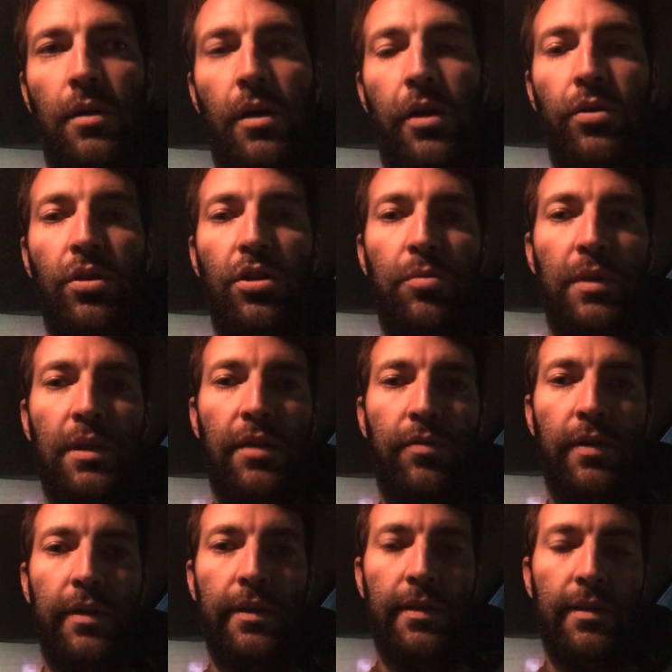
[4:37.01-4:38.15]
Are you going to be
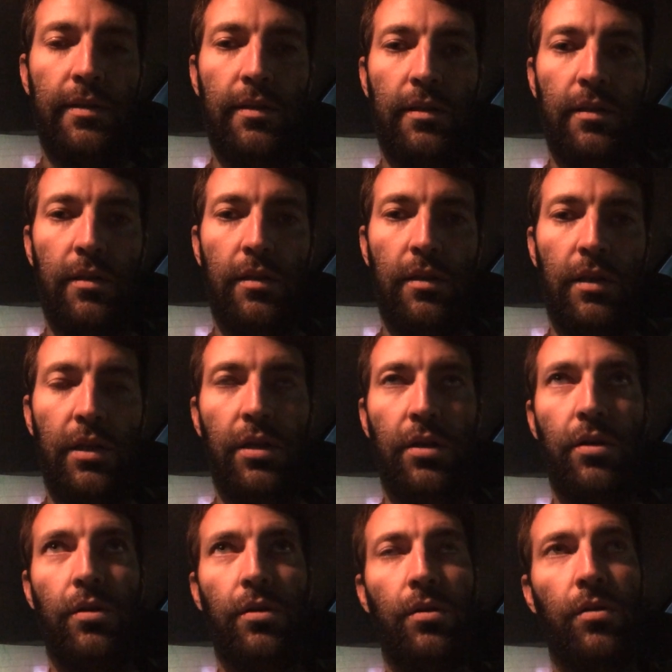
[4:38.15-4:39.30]
living
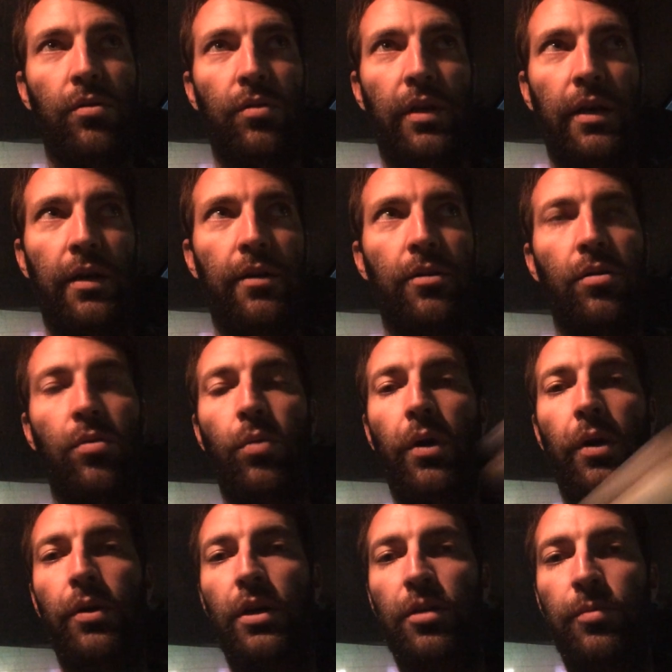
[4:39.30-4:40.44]
here, there? Where
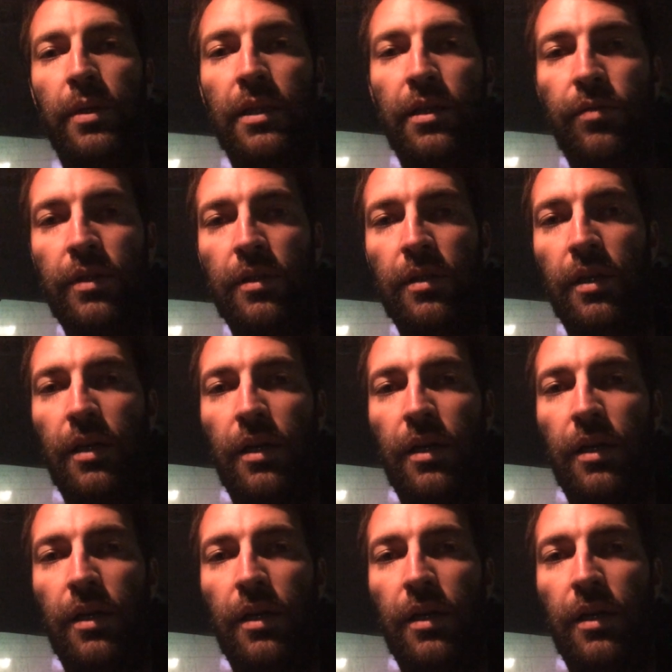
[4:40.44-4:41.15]
are you going to be living?